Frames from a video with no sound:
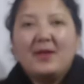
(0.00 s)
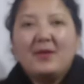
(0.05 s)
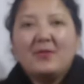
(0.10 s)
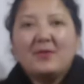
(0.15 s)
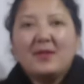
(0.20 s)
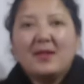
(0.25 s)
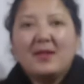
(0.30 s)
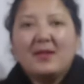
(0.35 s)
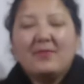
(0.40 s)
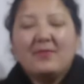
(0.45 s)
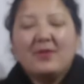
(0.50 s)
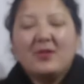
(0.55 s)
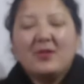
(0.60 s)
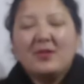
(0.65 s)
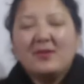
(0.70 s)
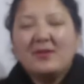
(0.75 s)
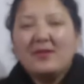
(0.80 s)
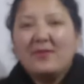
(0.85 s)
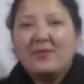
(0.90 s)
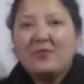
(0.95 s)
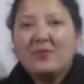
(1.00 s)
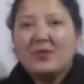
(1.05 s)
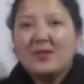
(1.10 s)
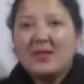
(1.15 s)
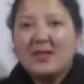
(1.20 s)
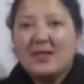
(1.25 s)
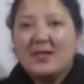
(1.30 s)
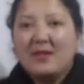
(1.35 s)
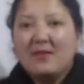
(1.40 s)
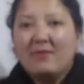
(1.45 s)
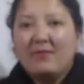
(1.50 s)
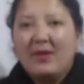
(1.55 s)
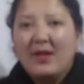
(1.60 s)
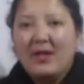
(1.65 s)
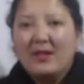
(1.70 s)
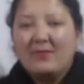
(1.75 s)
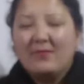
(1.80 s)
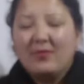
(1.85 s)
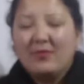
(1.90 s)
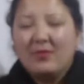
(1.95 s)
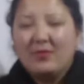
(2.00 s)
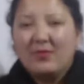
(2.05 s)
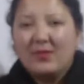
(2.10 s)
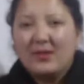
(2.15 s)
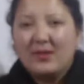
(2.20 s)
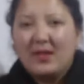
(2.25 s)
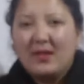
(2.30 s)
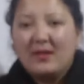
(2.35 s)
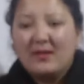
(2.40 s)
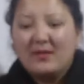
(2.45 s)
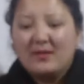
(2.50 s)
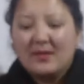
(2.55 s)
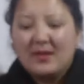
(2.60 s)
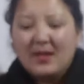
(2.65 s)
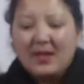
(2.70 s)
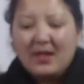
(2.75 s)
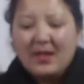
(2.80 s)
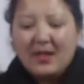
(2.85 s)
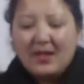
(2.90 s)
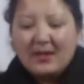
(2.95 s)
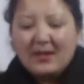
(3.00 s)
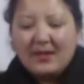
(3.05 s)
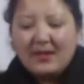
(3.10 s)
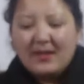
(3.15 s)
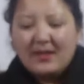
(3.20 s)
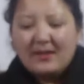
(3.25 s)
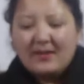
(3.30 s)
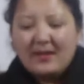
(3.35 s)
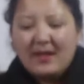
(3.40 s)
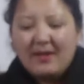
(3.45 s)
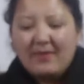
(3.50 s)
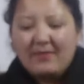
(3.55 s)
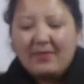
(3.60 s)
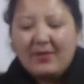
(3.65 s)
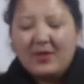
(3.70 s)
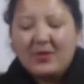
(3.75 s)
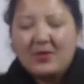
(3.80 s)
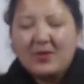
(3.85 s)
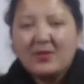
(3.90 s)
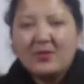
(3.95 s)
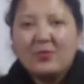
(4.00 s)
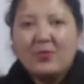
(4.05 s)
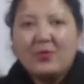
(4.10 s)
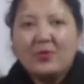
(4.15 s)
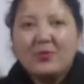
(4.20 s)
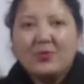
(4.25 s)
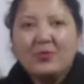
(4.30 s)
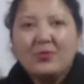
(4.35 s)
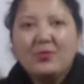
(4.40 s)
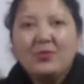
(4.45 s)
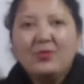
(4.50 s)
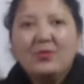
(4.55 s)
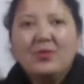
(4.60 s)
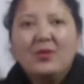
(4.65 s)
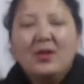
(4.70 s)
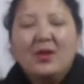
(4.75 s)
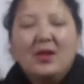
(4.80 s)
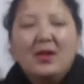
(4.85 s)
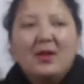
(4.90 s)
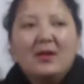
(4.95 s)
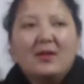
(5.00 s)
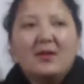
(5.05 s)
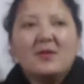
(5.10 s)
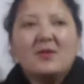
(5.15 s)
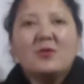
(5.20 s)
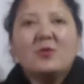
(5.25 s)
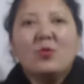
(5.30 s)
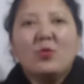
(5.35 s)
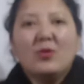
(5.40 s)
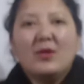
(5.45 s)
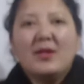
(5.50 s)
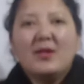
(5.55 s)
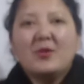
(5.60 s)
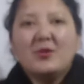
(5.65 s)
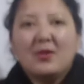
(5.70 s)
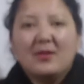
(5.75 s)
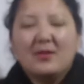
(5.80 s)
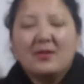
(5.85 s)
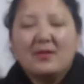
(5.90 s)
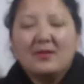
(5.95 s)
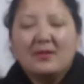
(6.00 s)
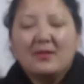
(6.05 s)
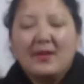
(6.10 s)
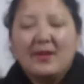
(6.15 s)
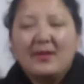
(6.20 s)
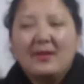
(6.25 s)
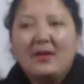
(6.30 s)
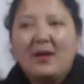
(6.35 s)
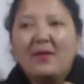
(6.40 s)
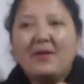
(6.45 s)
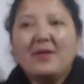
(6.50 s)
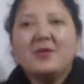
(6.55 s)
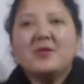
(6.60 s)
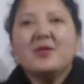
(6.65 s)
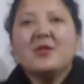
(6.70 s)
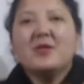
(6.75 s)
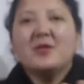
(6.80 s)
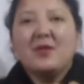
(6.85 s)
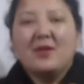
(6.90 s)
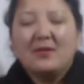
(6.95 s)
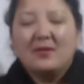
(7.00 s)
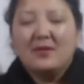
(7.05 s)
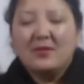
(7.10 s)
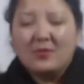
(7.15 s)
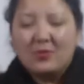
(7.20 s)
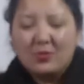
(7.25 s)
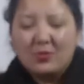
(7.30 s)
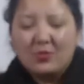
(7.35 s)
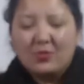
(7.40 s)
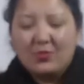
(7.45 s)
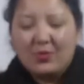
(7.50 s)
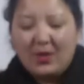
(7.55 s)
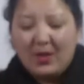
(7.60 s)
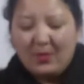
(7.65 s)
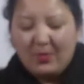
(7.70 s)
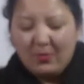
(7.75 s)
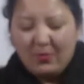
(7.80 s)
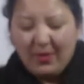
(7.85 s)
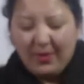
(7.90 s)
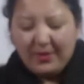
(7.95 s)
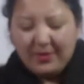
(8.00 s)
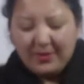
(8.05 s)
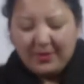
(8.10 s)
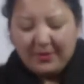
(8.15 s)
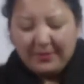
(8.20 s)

to say that we just have to sit and wait for the results. Till the time we are just going to console each other, encourage each other to keep quiet.